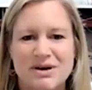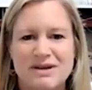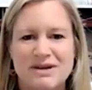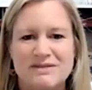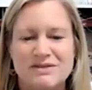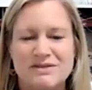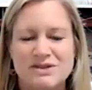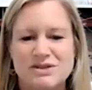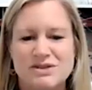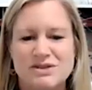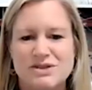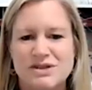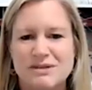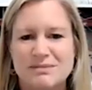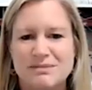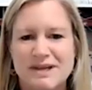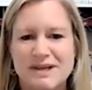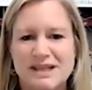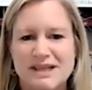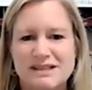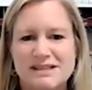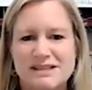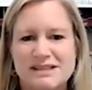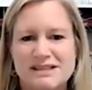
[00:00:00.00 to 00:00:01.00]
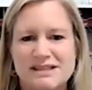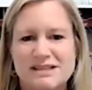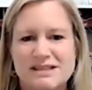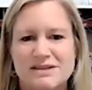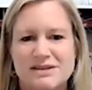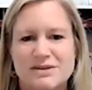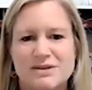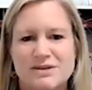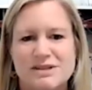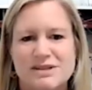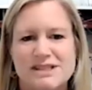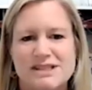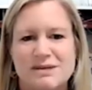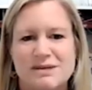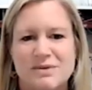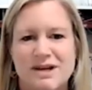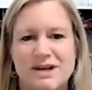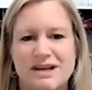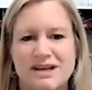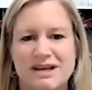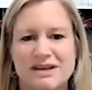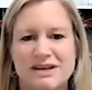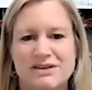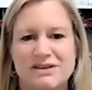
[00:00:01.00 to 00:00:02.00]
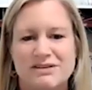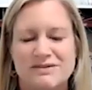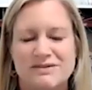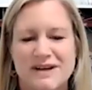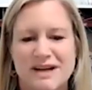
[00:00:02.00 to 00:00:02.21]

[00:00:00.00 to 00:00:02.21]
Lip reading: of your treatment or someone in your